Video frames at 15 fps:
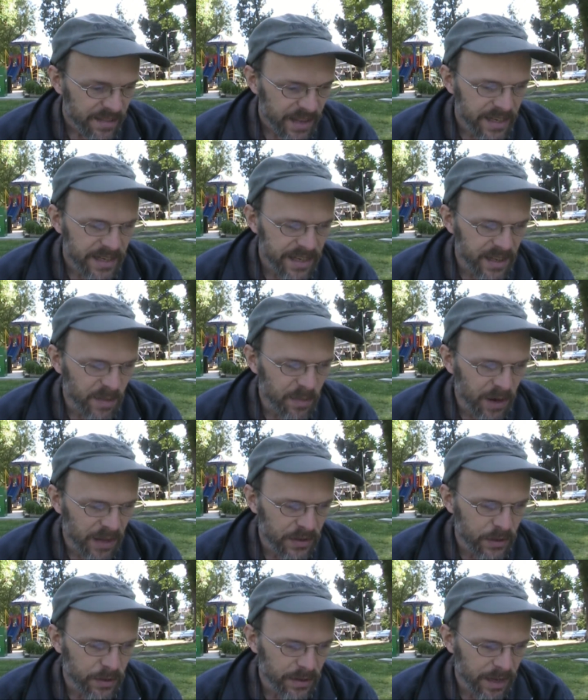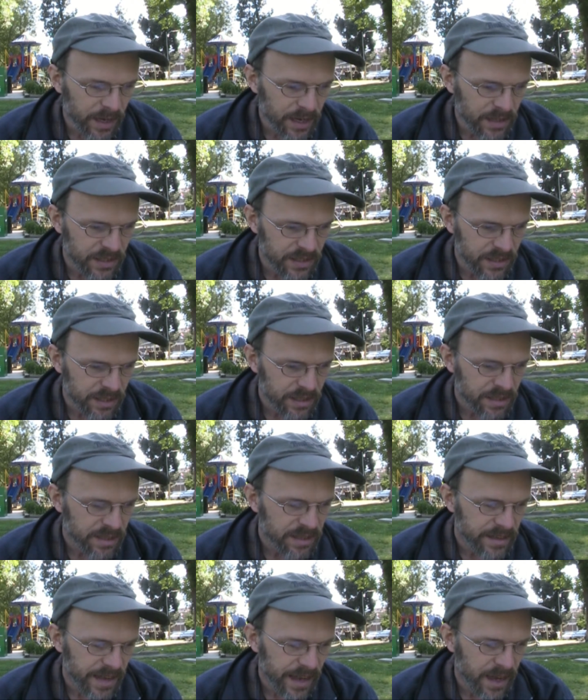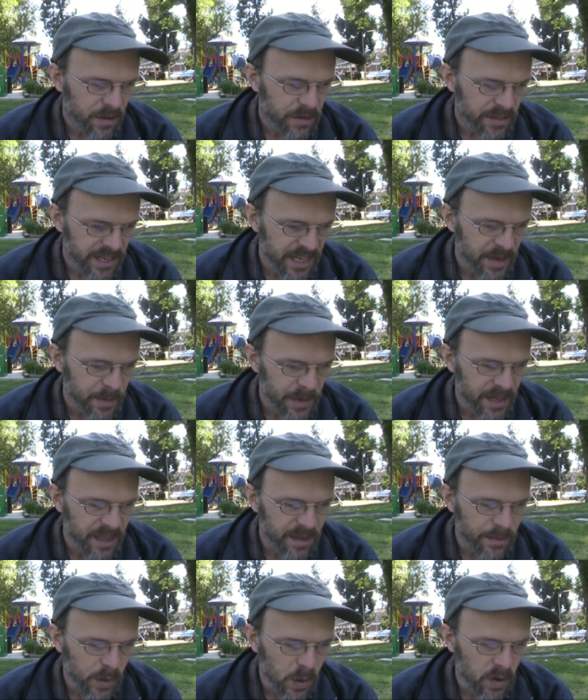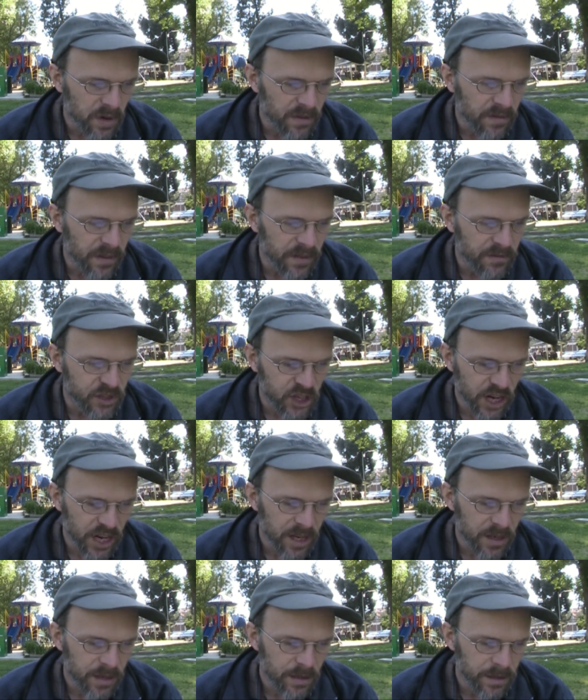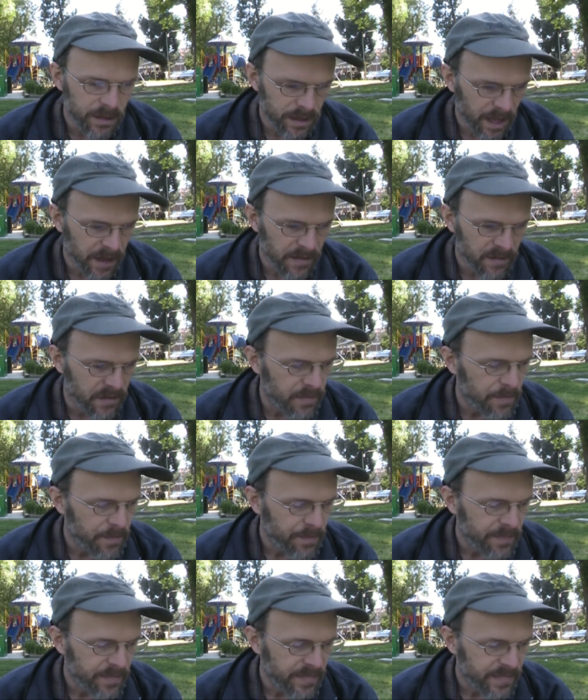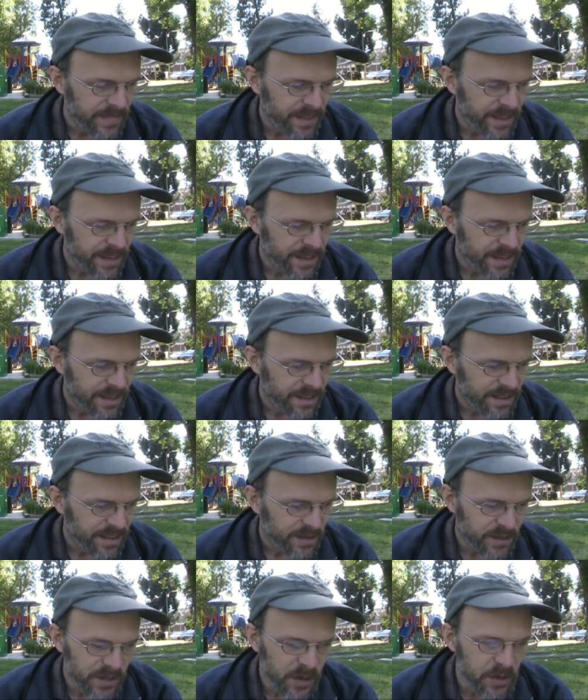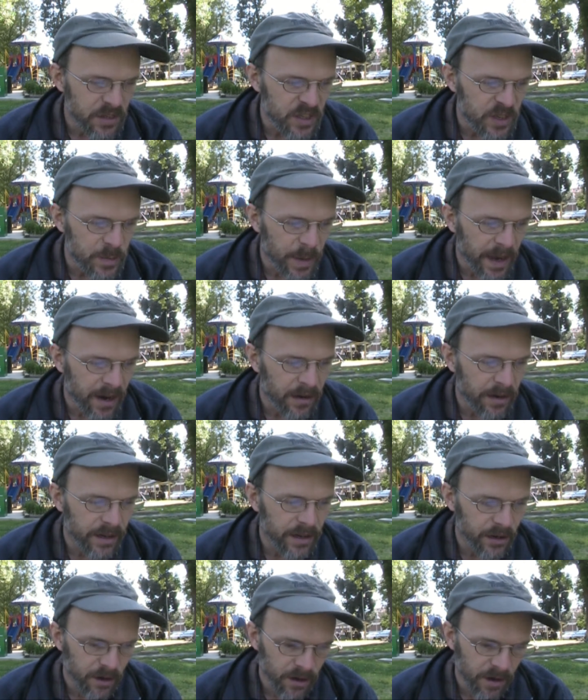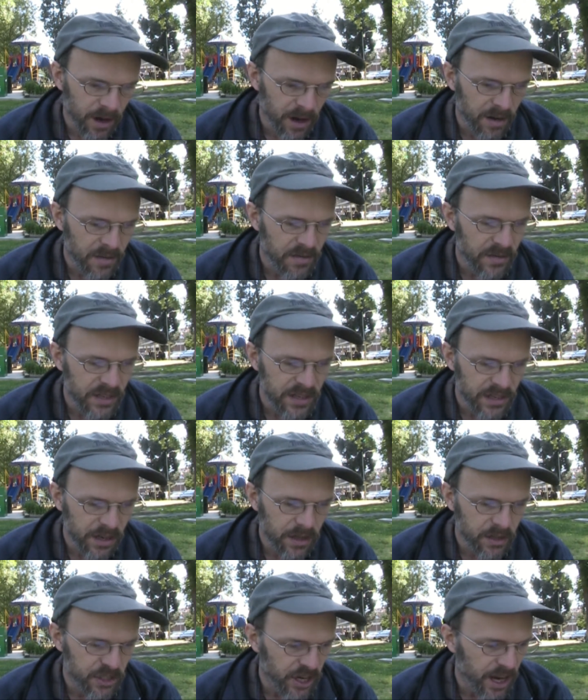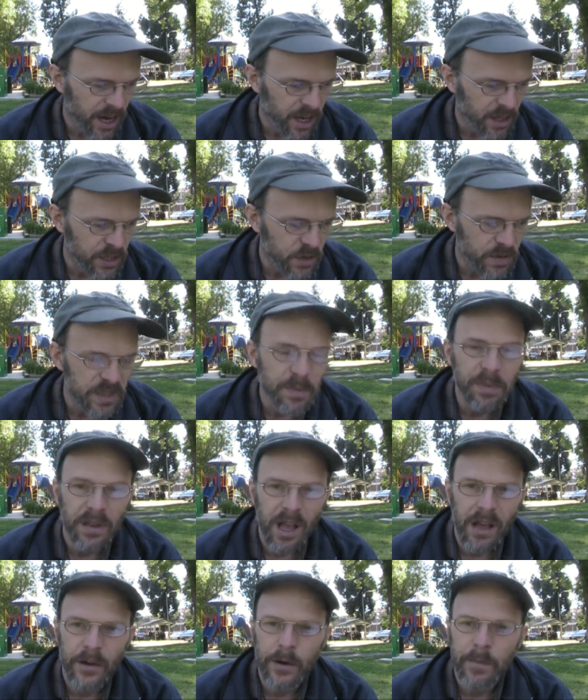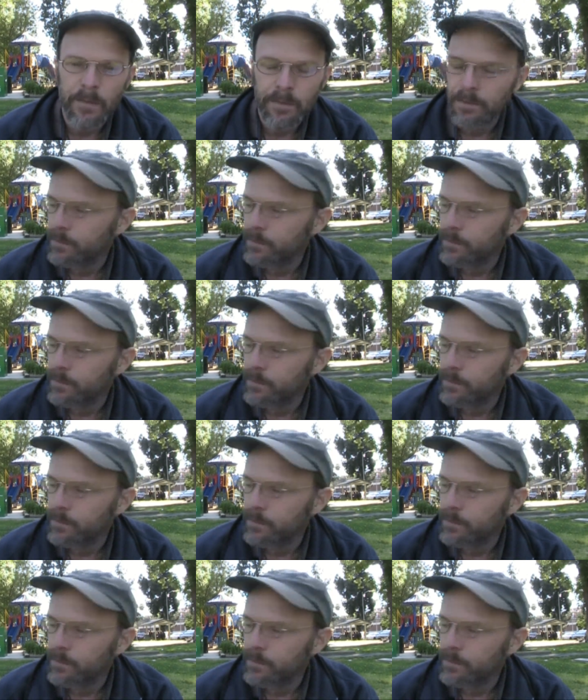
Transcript: The ideal mother looks down deep into the motive of child life. There's no despair in her heart for the dull child who is a plodder.